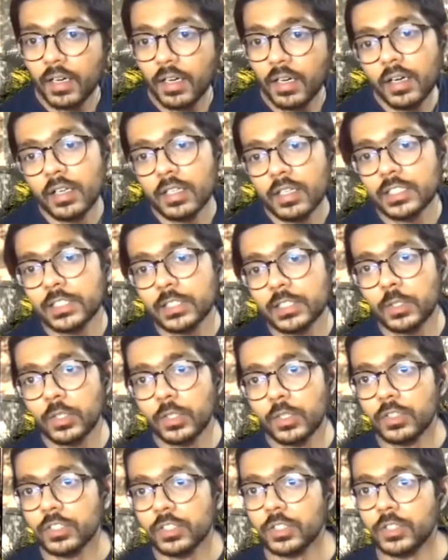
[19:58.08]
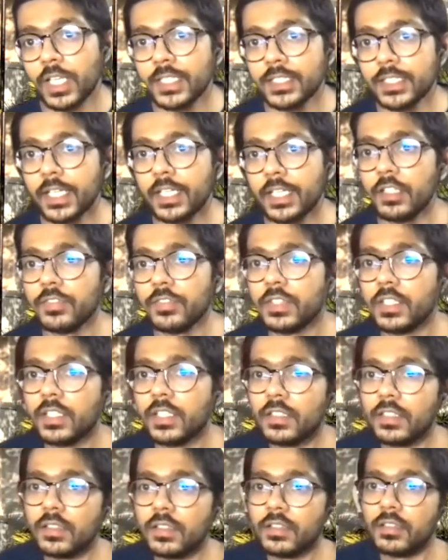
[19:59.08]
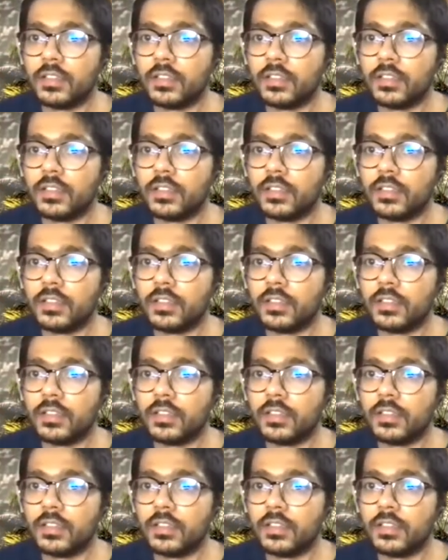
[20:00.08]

So that's kind of the